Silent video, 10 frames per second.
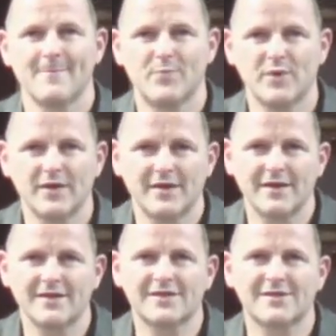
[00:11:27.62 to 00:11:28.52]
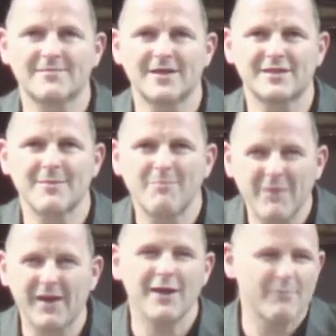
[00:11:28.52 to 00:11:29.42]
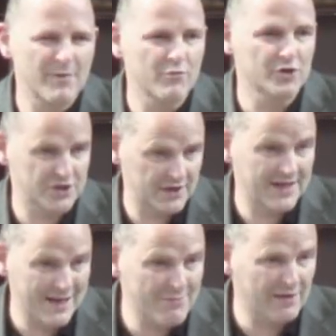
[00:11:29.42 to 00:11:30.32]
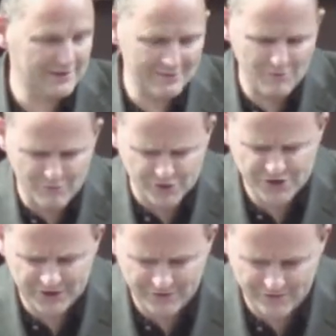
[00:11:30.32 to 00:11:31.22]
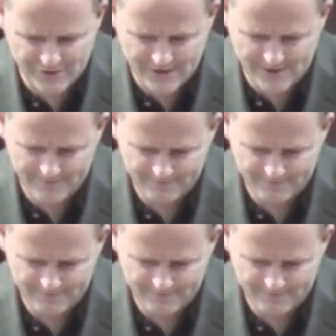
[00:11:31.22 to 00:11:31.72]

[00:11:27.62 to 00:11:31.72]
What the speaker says: But it's a little bit more, it can be a little bit more subtle than that.